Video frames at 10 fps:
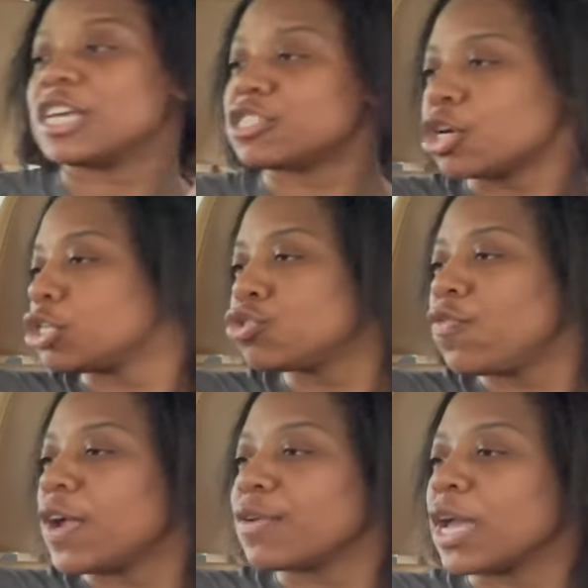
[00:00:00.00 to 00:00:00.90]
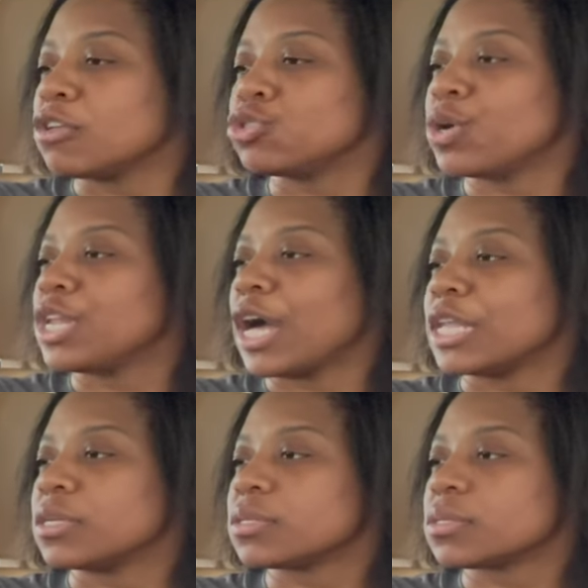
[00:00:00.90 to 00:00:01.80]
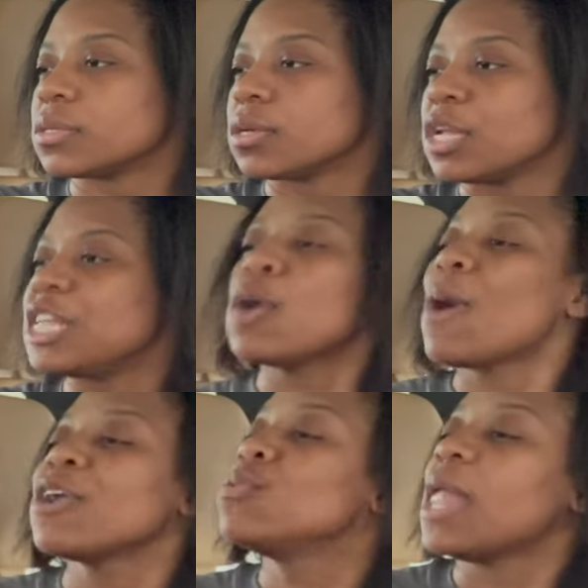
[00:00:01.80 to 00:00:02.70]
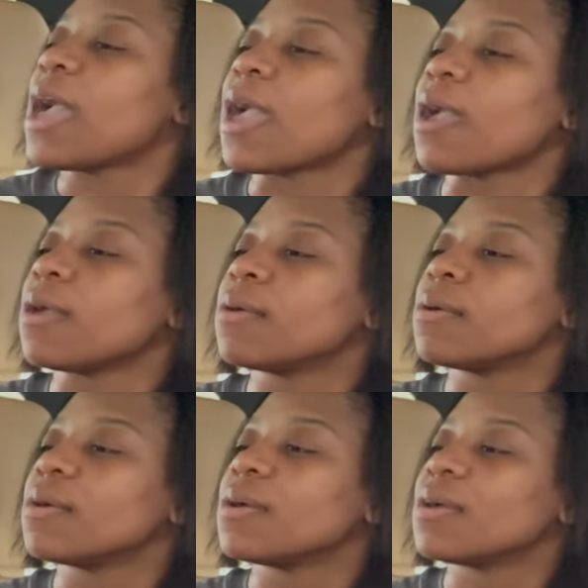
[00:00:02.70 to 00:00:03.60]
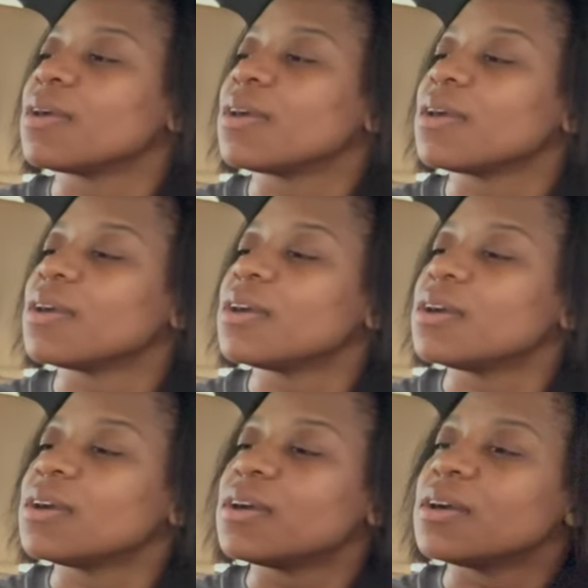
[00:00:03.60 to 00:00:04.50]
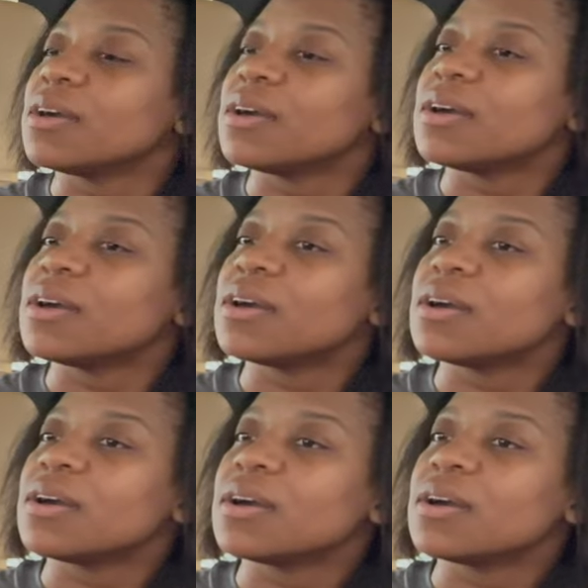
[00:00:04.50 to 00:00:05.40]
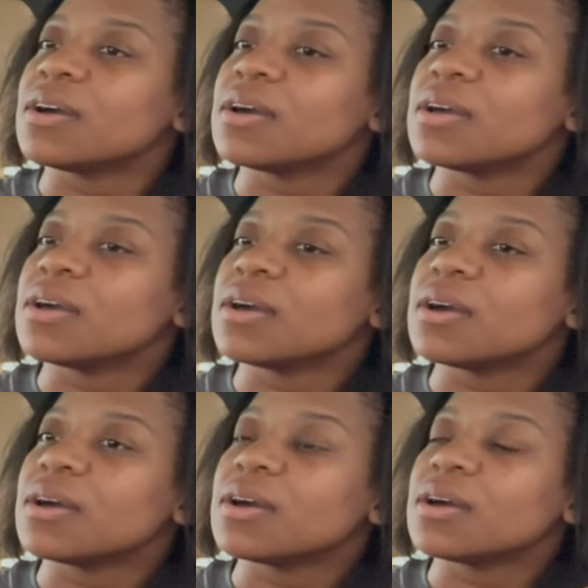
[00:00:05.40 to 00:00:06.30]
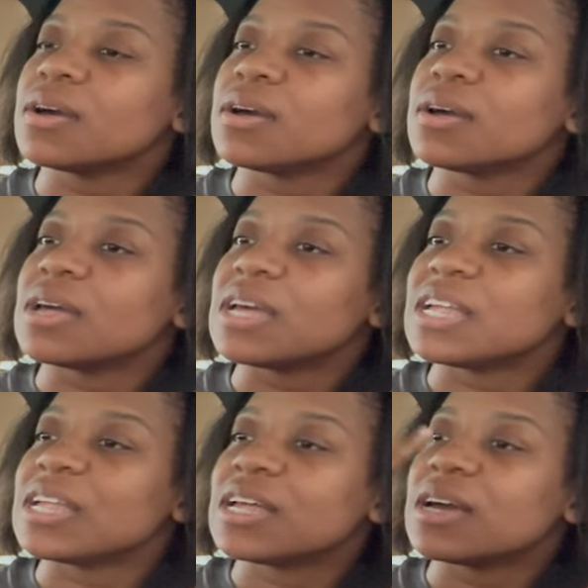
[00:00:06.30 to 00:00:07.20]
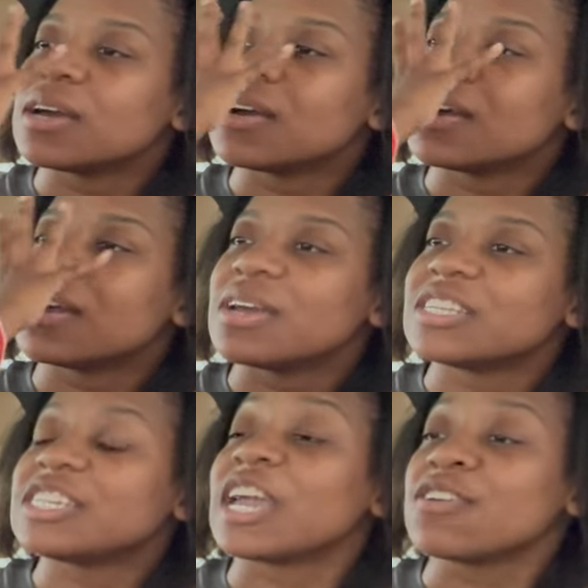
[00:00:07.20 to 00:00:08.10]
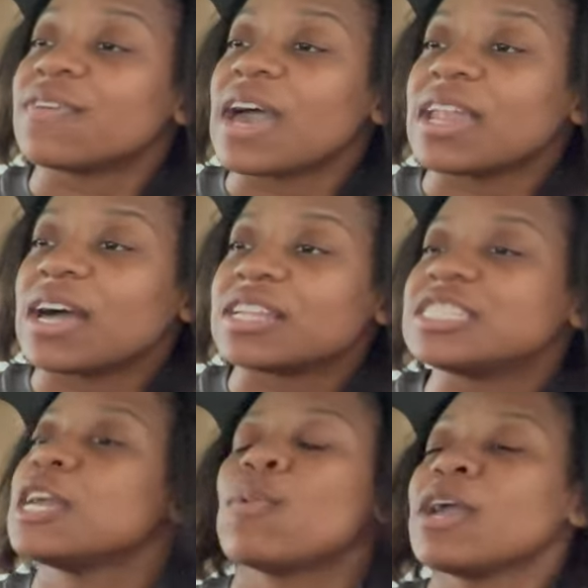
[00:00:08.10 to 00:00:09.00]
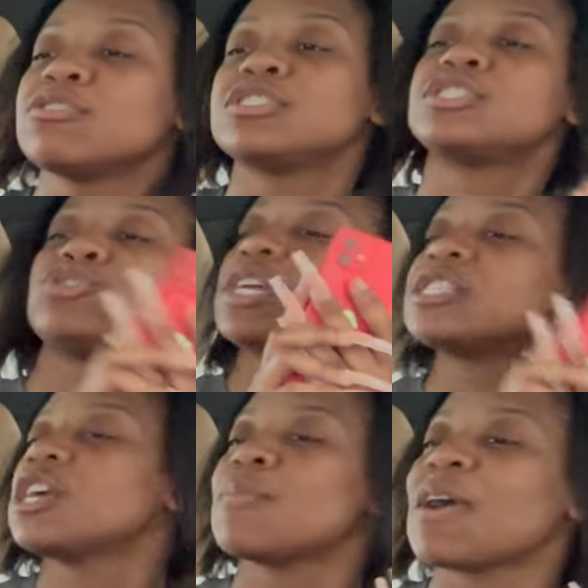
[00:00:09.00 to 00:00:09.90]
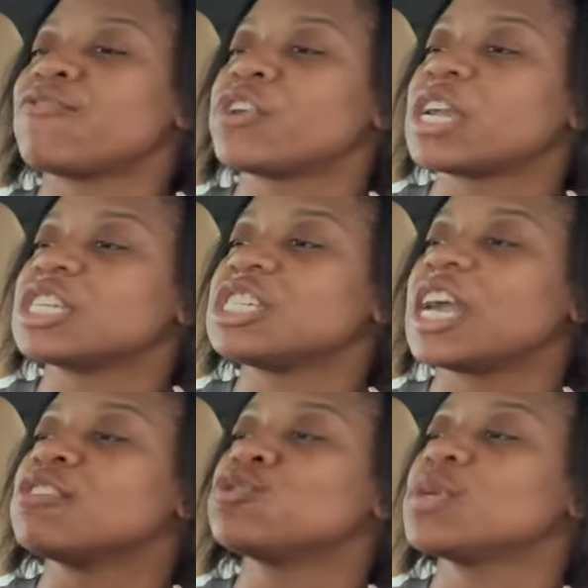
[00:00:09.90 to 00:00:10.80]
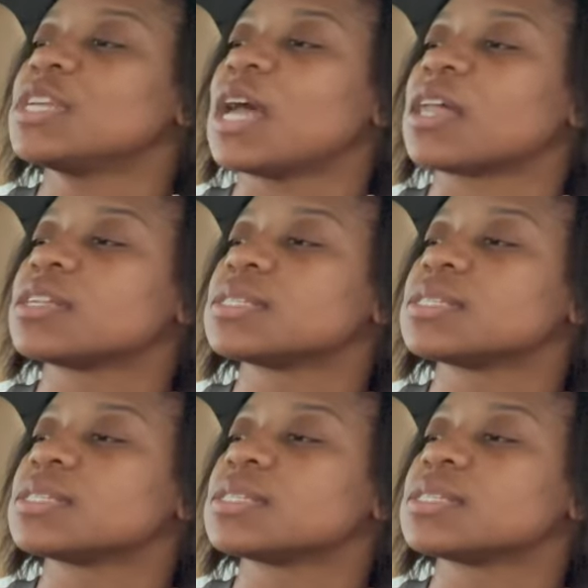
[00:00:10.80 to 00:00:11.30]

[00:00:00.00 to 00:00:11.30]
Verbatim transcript: So the tooth fairy gave you twenty dollars. No. Then why you lying? Because um, she did not. She got me five. She gave you five dollars. Then why you tell my friend she gave you twenty dollars?